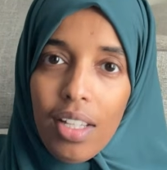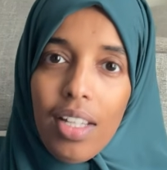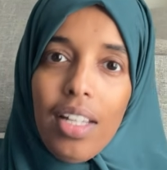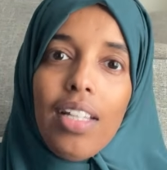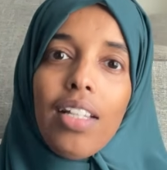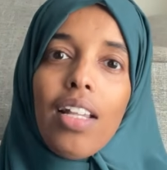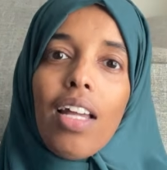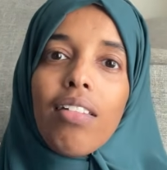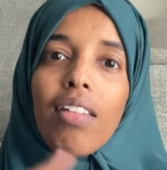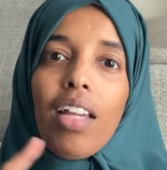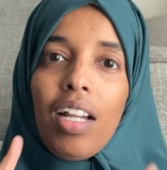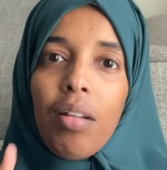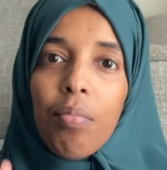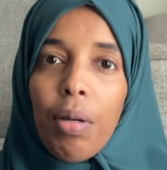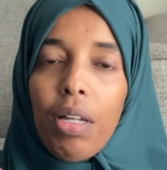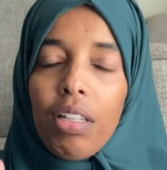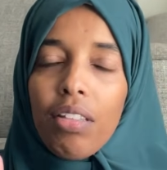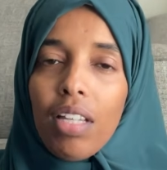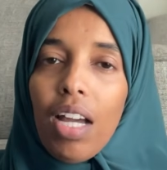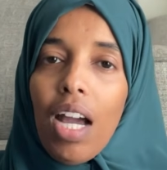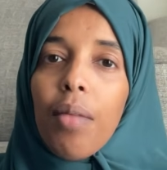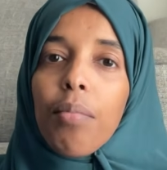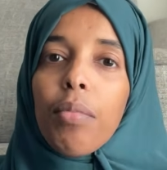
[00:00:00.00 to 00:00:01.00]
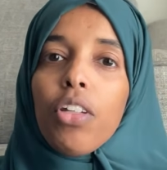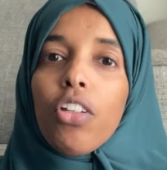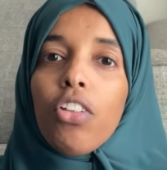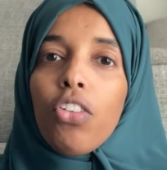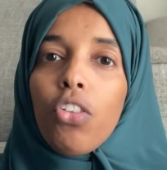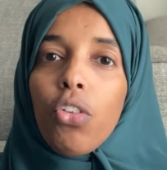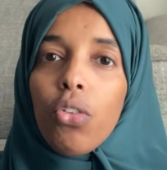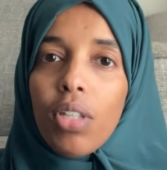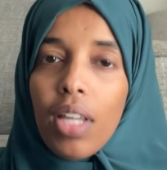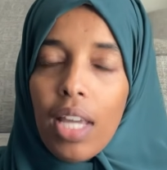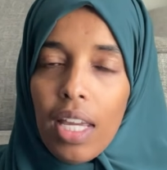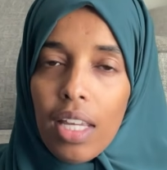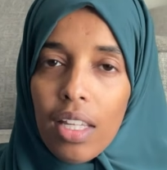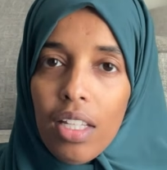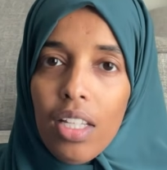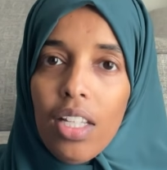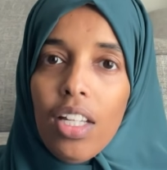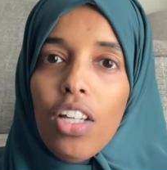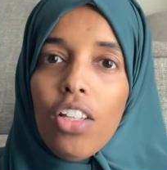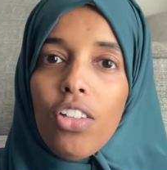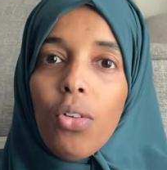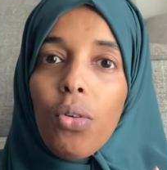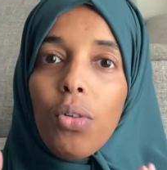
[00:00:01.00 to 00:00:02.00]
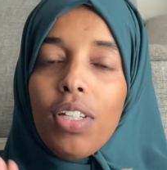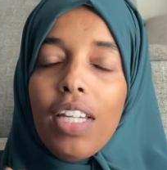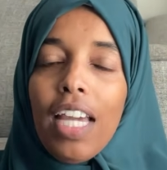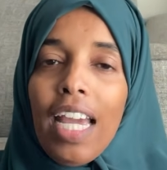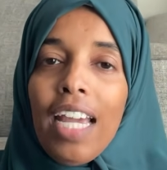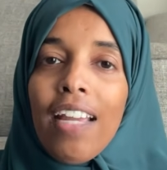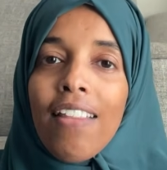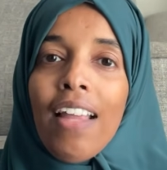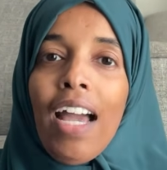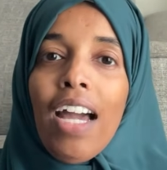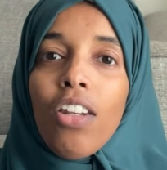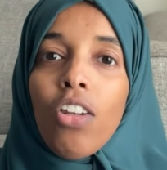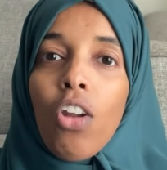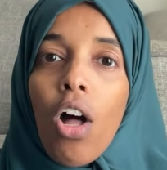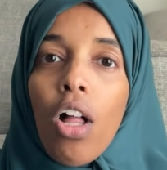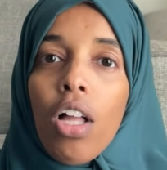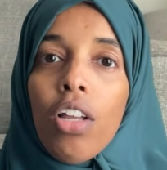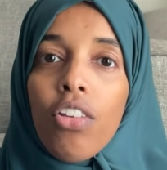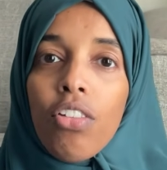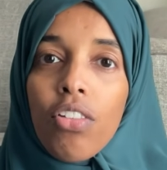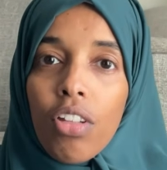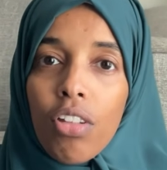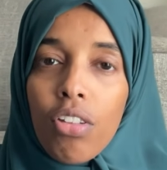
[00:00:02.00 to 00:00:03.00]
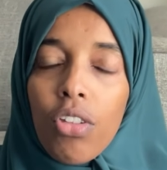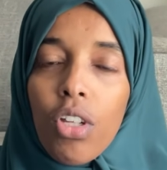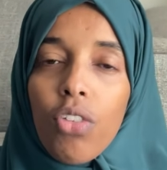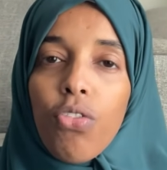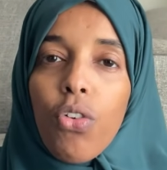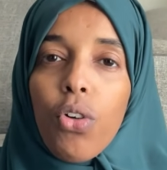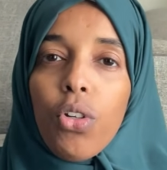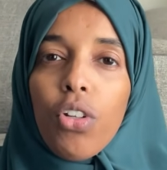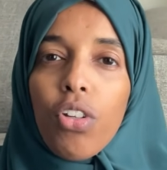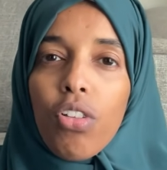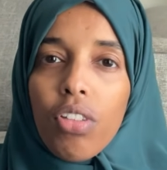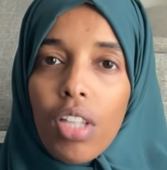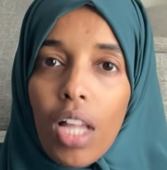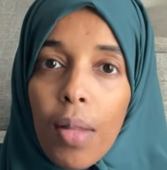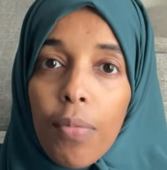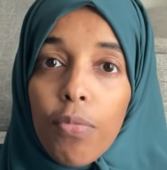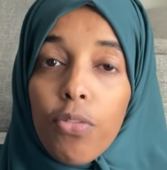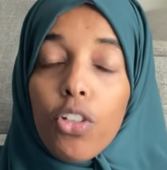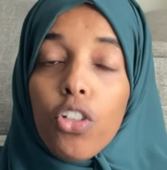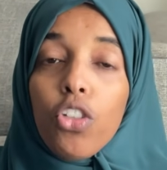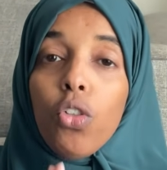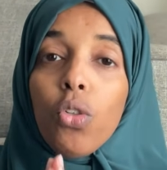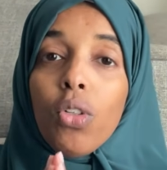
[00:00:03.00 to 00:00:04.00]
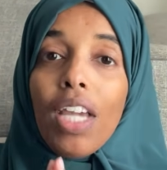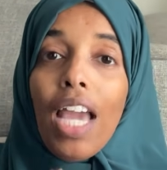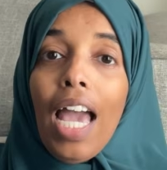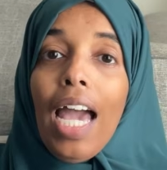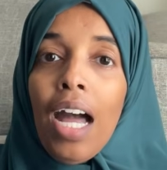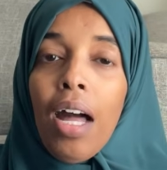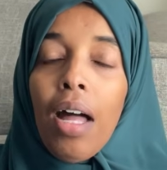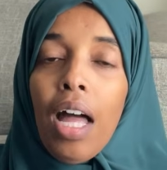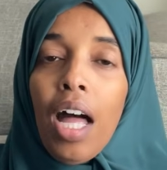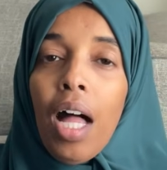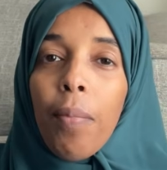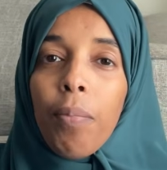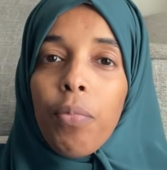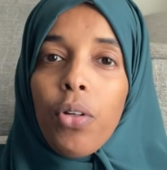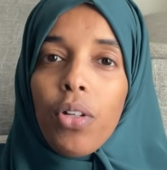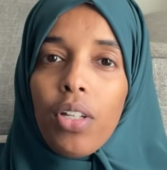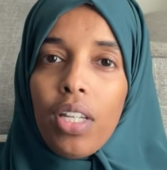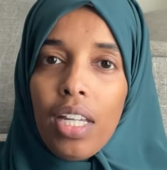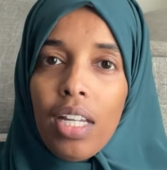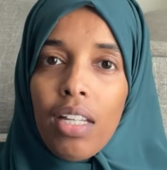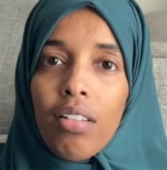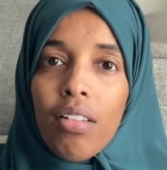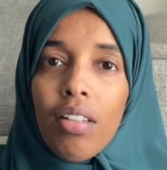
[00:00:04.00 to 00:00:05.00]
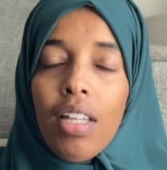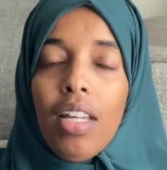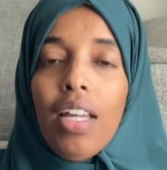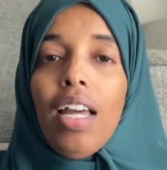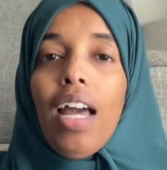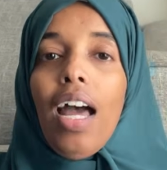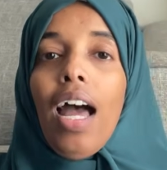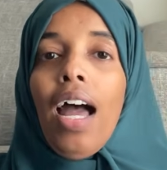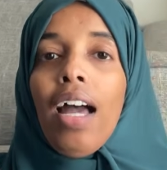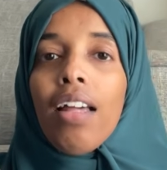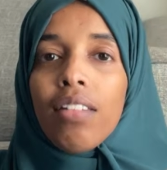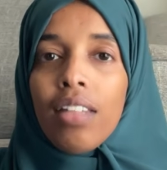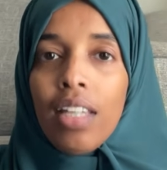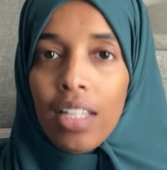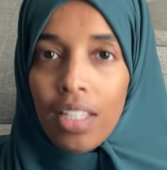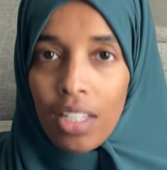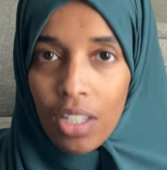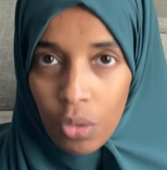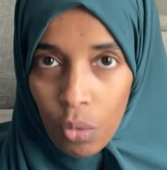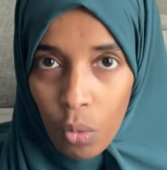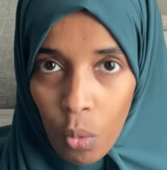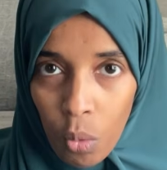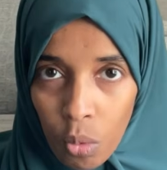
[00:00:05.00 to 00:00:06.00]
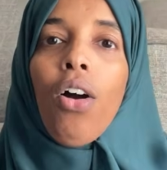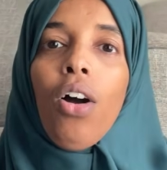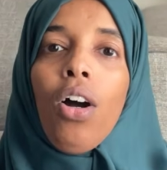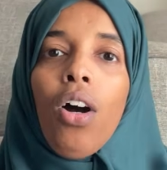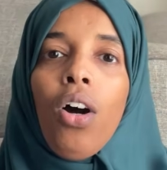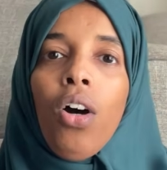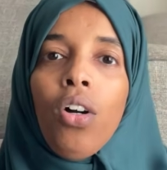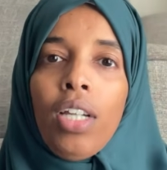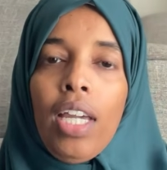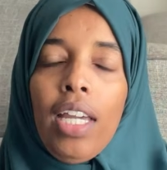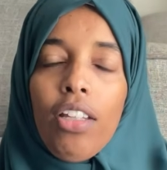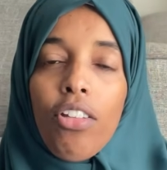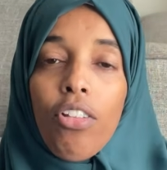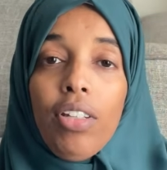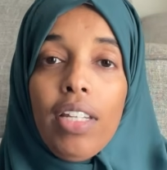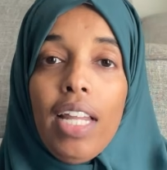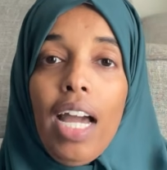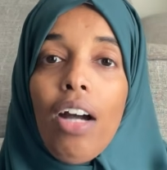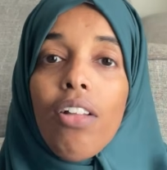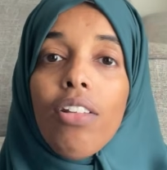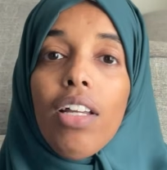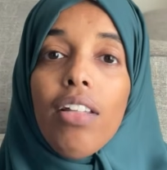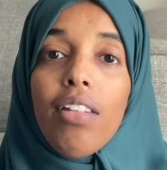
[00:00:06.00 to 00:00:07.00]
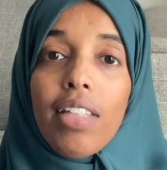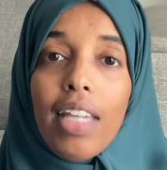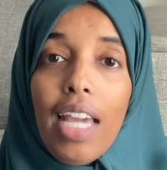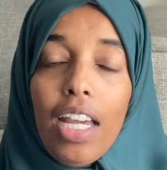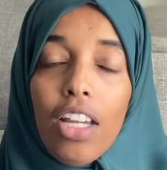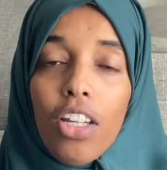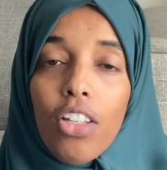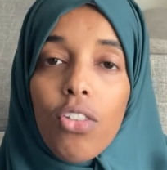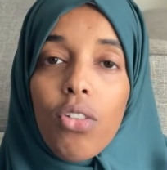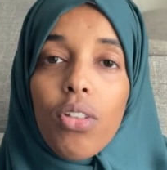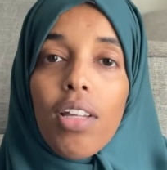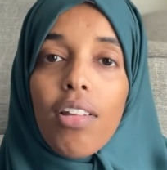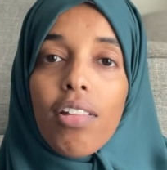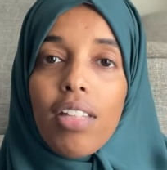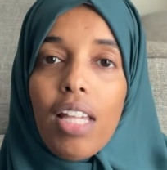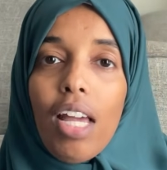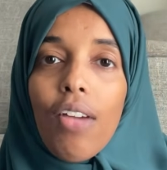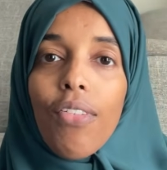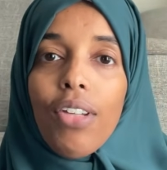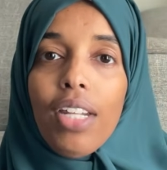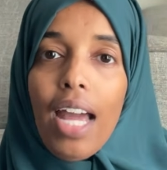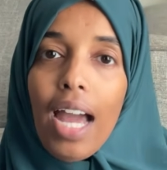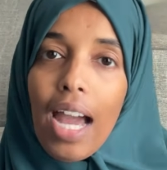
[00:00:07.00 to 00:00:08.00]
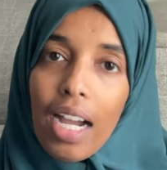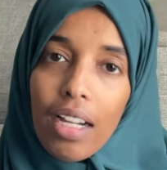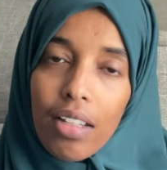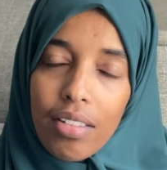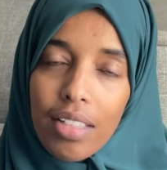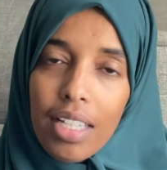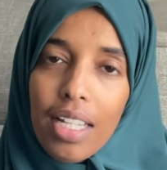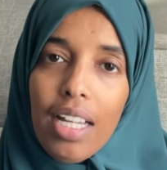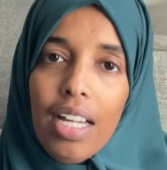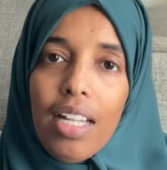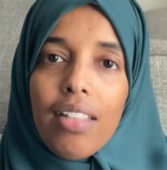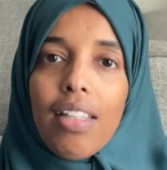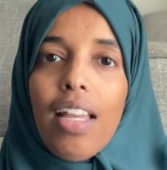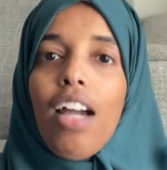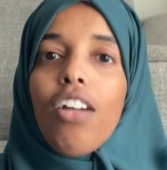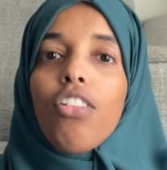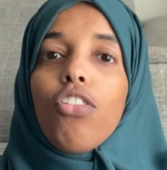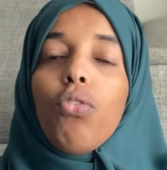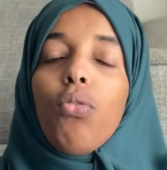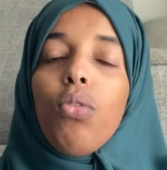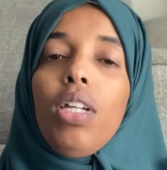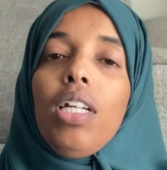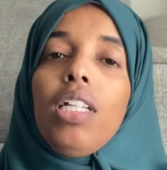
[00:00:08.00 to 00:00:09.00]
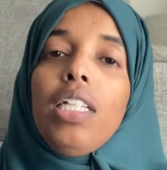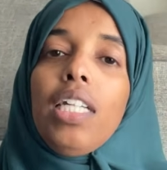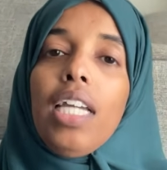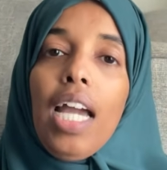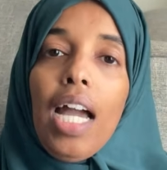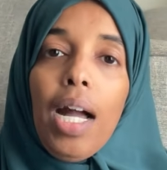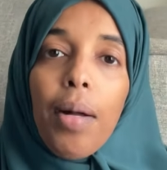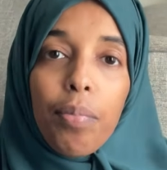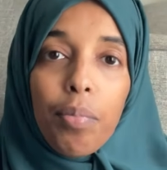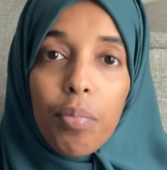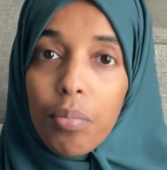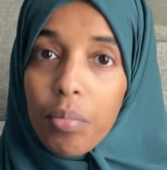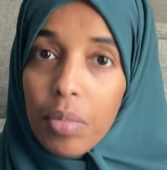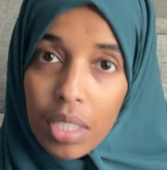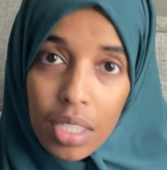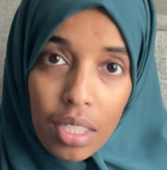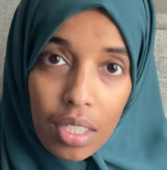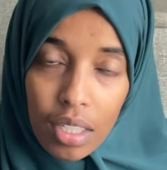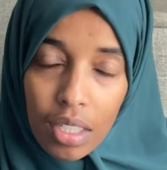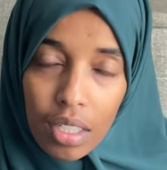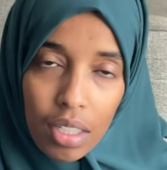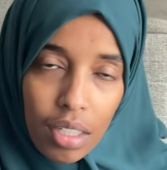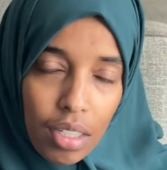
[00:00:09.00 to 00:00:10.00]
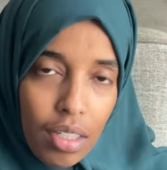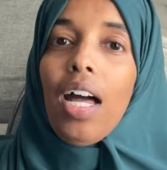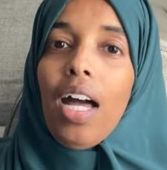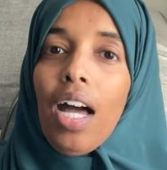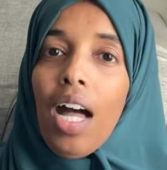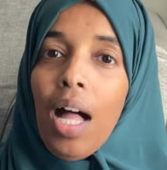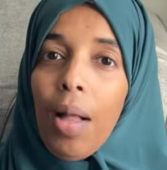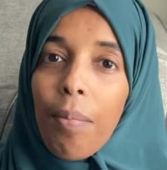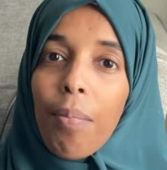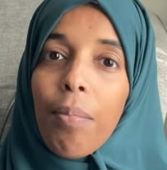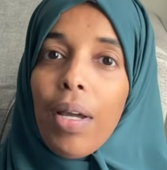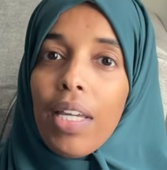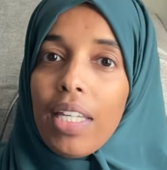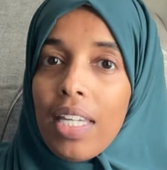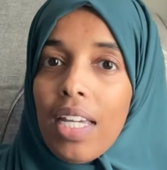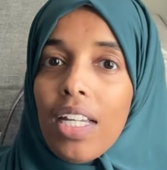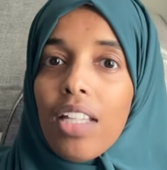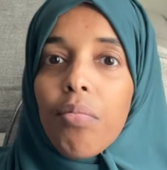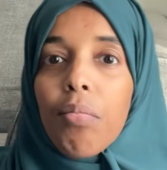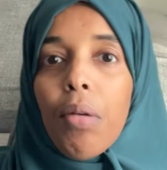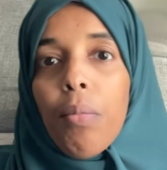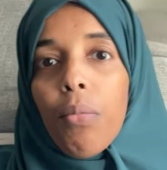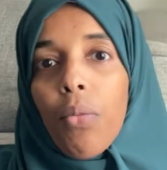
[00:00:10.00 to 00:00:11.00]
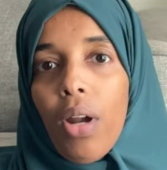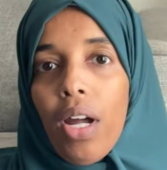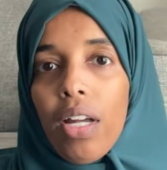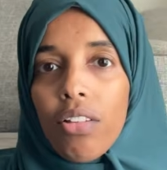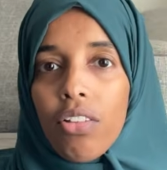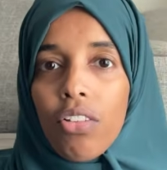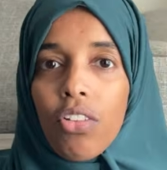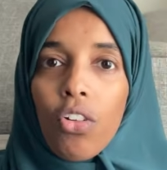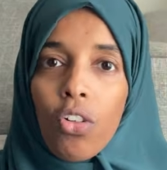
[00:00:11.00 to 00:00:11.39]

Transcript: The second best time is today. So gain that knowledge, sister, for yourself so you can help your kids as they get older. Okay, so now let's get into the 7 hacks that has really helped me help my kids memorize their